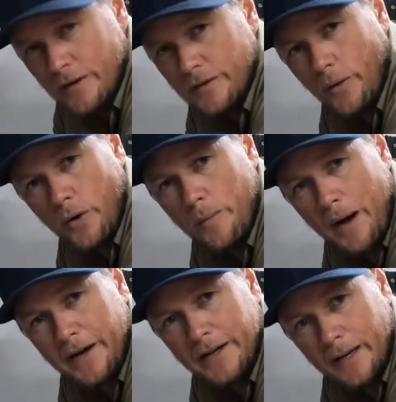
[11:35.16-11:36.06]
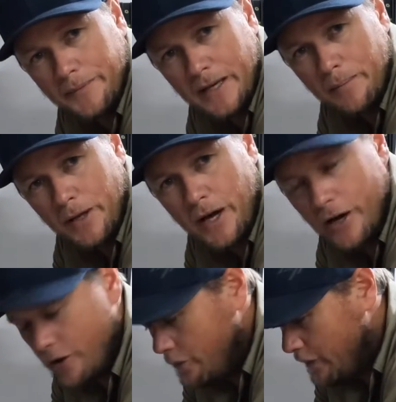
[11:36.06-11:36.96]
So we're all buttoned up down
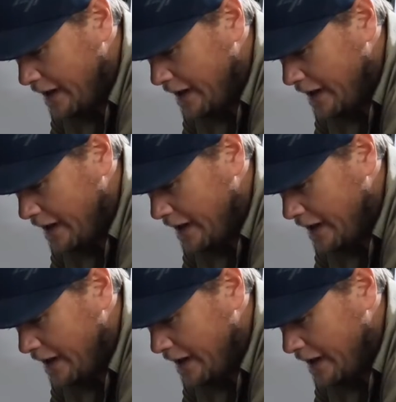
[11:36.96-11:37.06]
below.